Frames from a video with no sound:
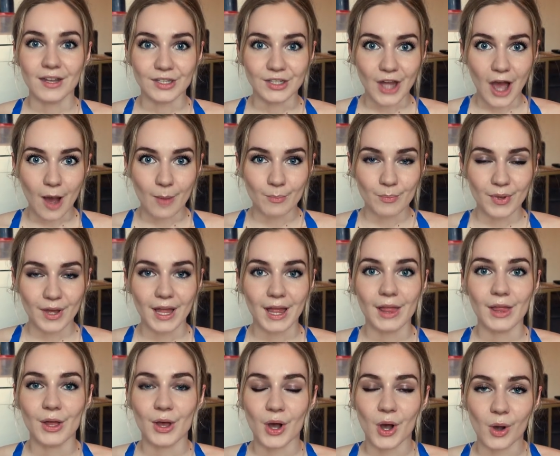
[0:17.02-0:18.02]

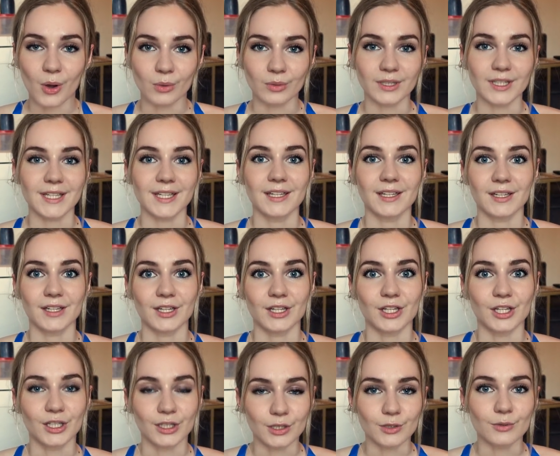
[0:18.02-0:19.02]
dumbbell only
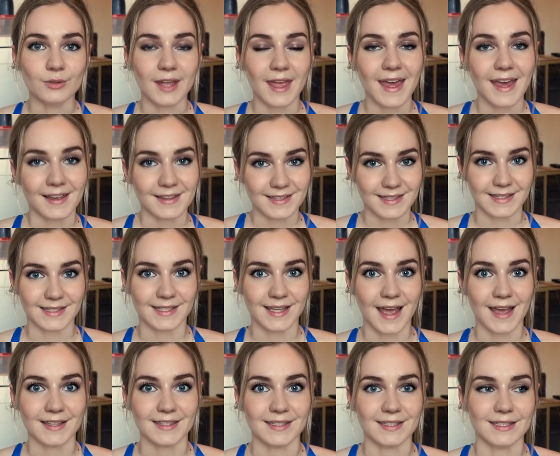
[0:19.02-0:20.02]
glute
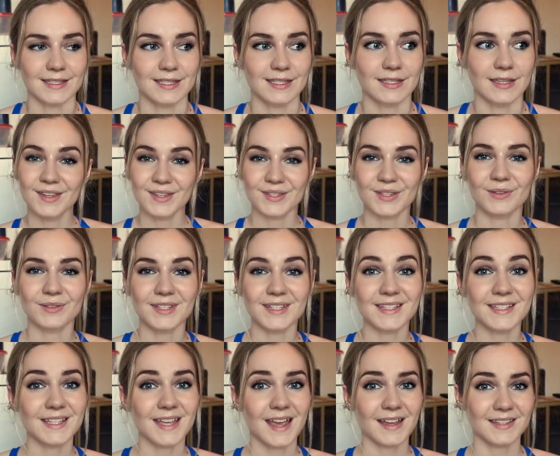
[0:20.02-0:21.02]
exercises so
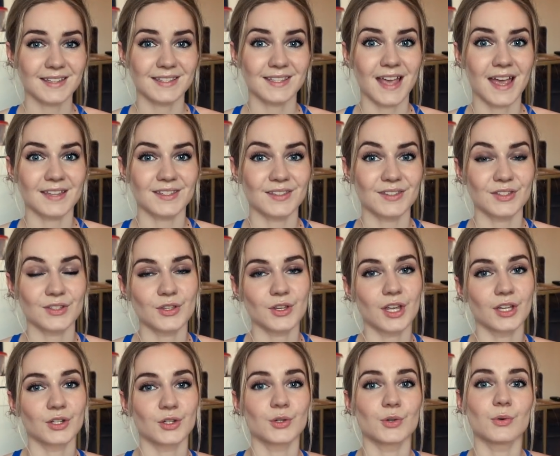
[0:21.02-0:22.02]
these exercises you
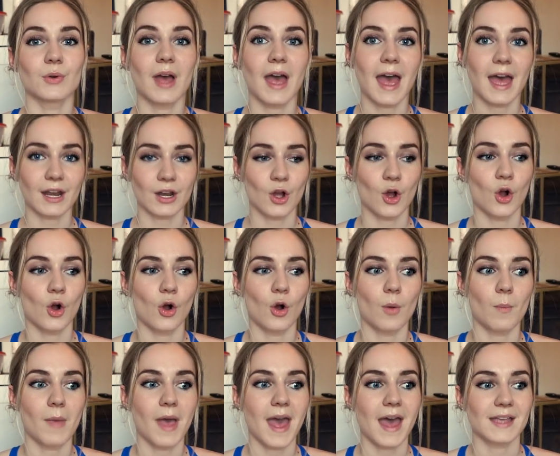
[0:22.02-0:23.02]
can do at
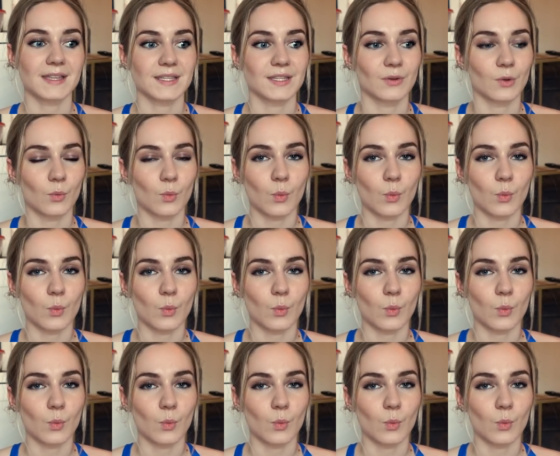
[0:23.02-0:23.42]
home as